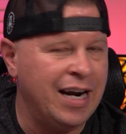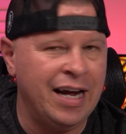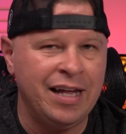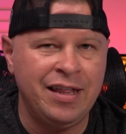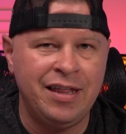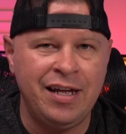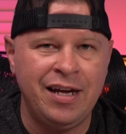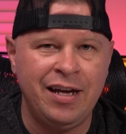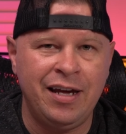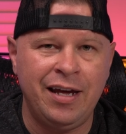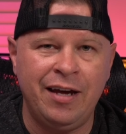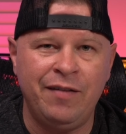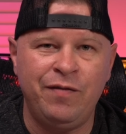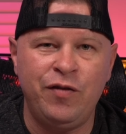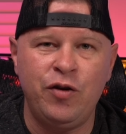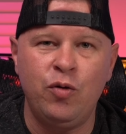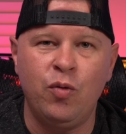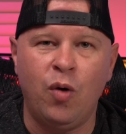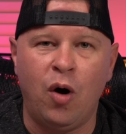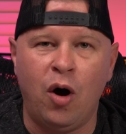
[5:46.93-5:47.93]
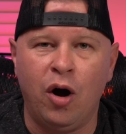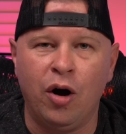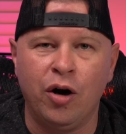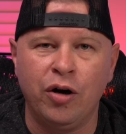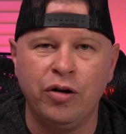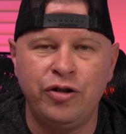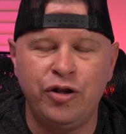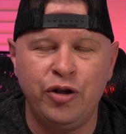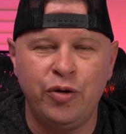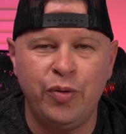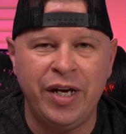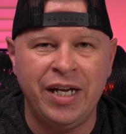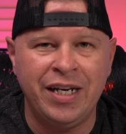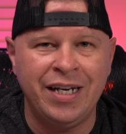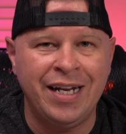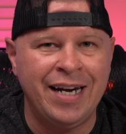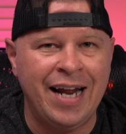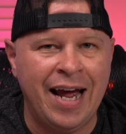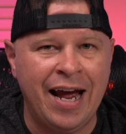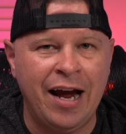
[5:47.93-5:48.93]
And I think if you are
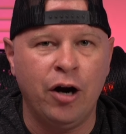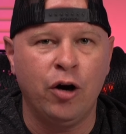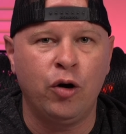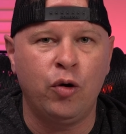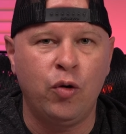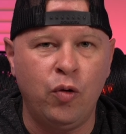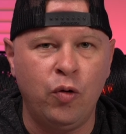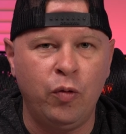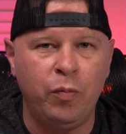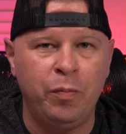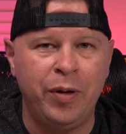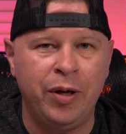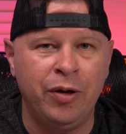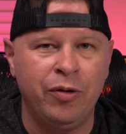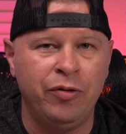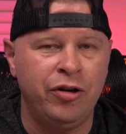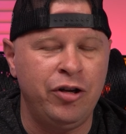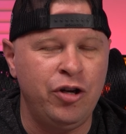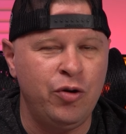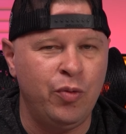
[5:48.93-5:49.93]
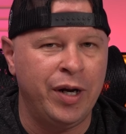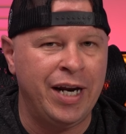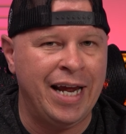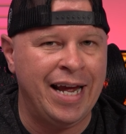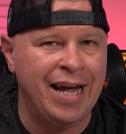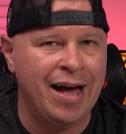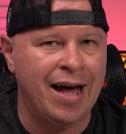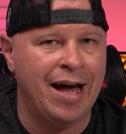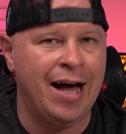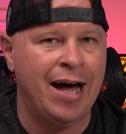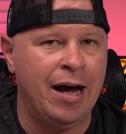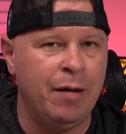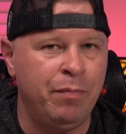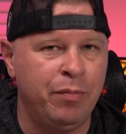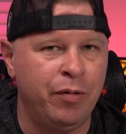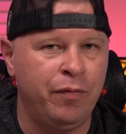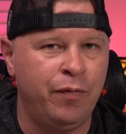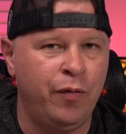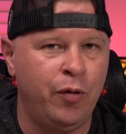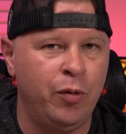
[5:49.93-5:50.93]
doing an air-cooled build and you want a
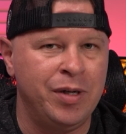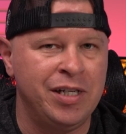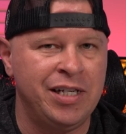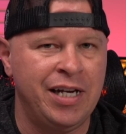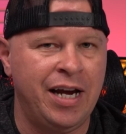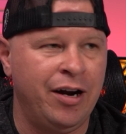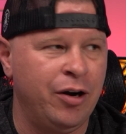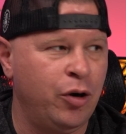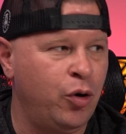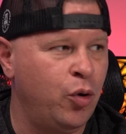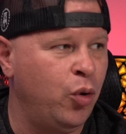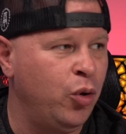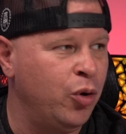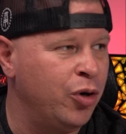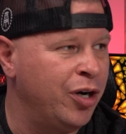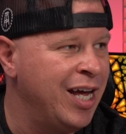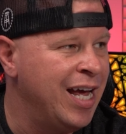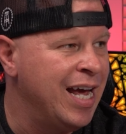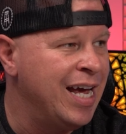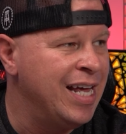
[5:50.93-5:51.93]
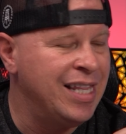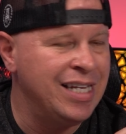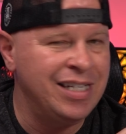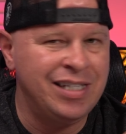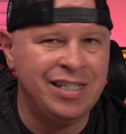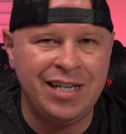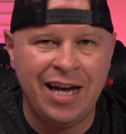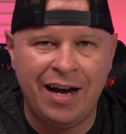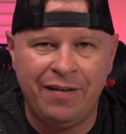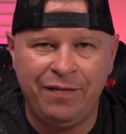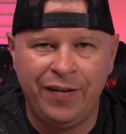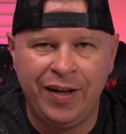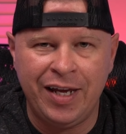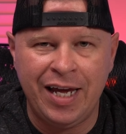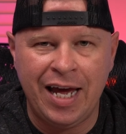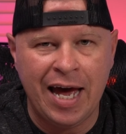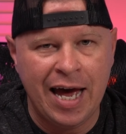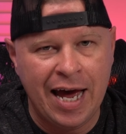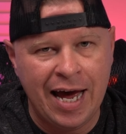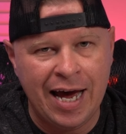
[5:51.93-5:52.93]
high-performance air cooler, this
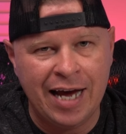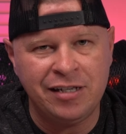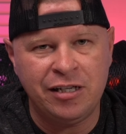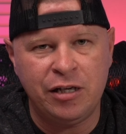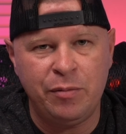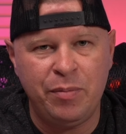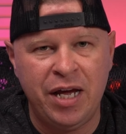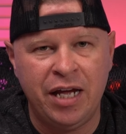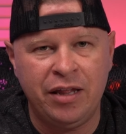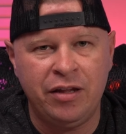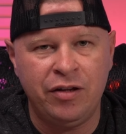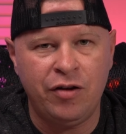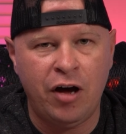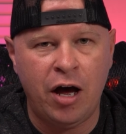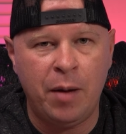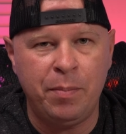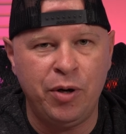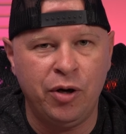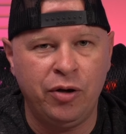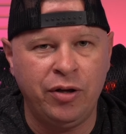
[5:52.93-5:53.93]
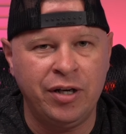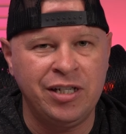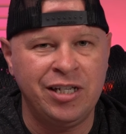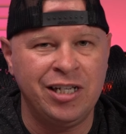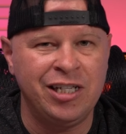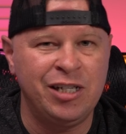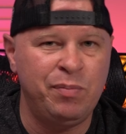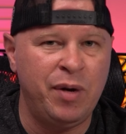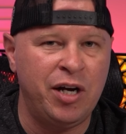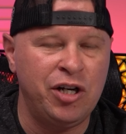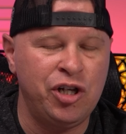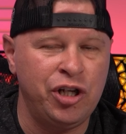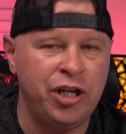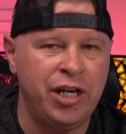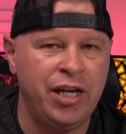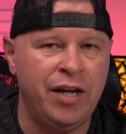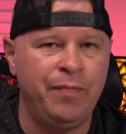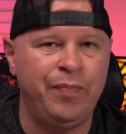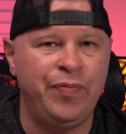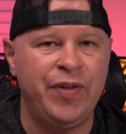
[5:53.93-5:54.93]
definitely has to be at the top of your list,
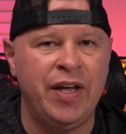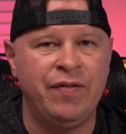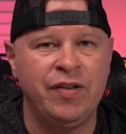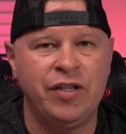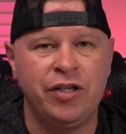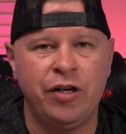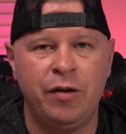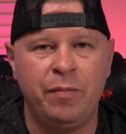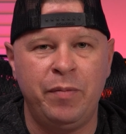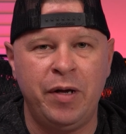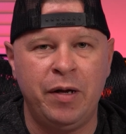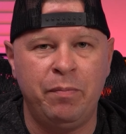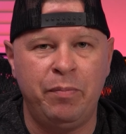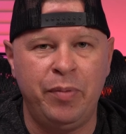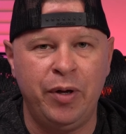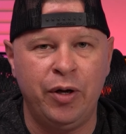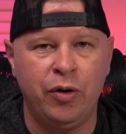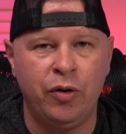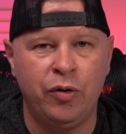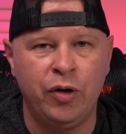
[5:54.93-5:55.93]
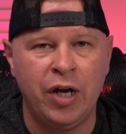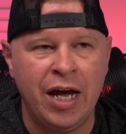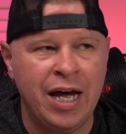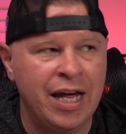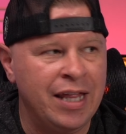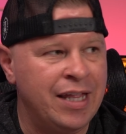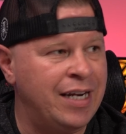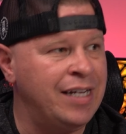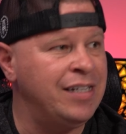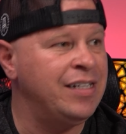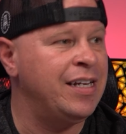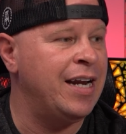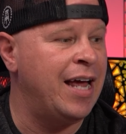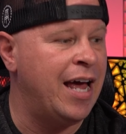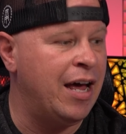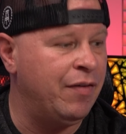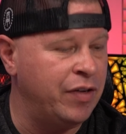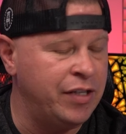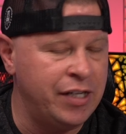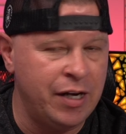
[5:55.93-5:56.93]
especially if it's going to be a build that is going
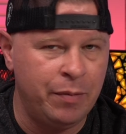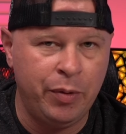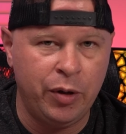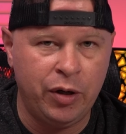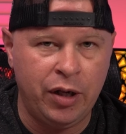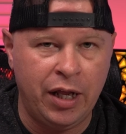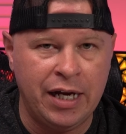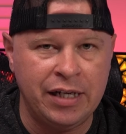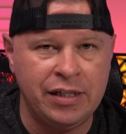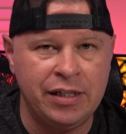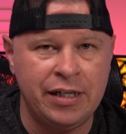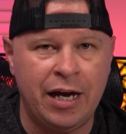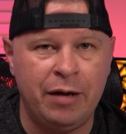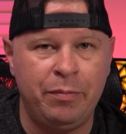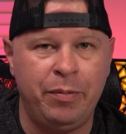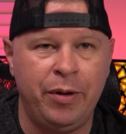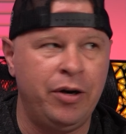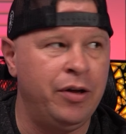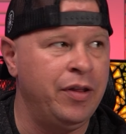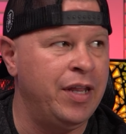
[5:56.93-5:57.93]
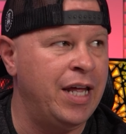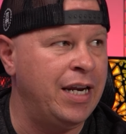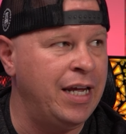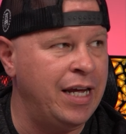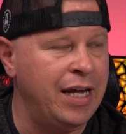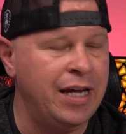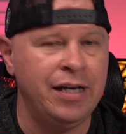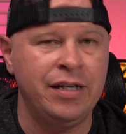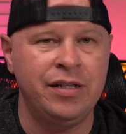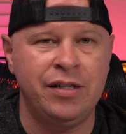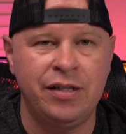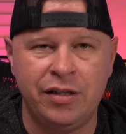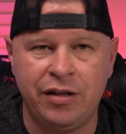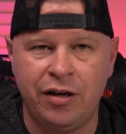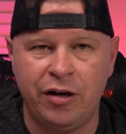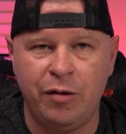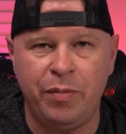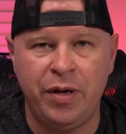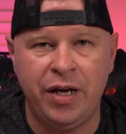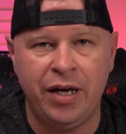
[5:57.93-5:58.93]
to have a tempered glass side panel, that is
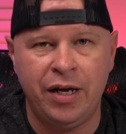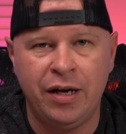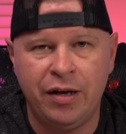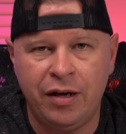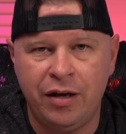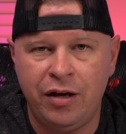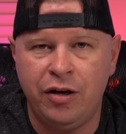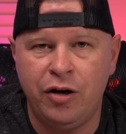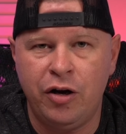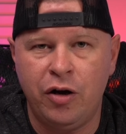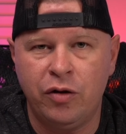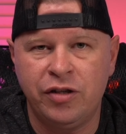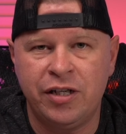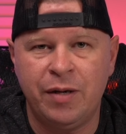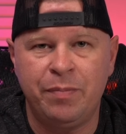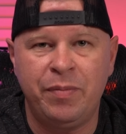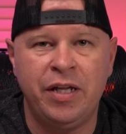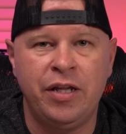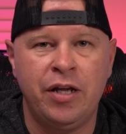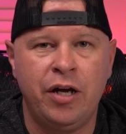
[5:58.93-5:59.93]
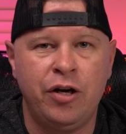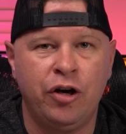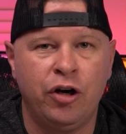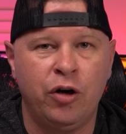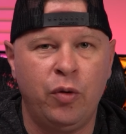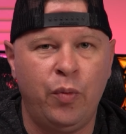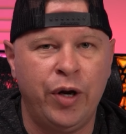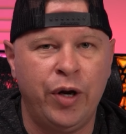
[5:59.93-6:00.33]
going to be a, you know, something that you're going